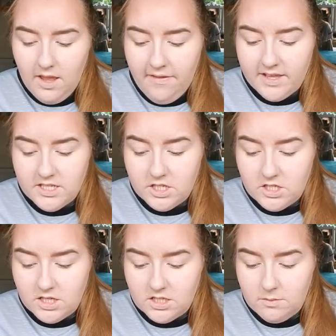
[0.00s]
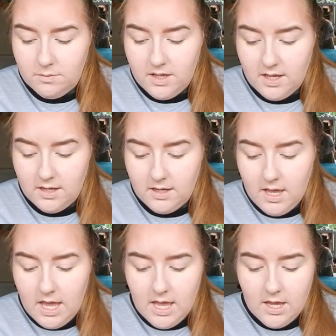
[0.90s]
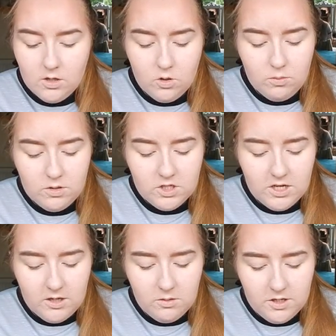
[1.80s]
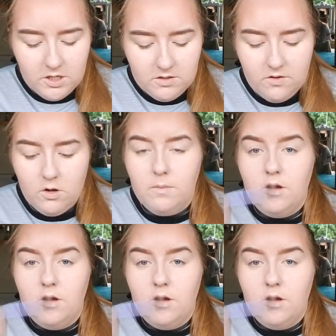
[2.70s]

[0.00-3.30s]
This is just the domed shadow brush from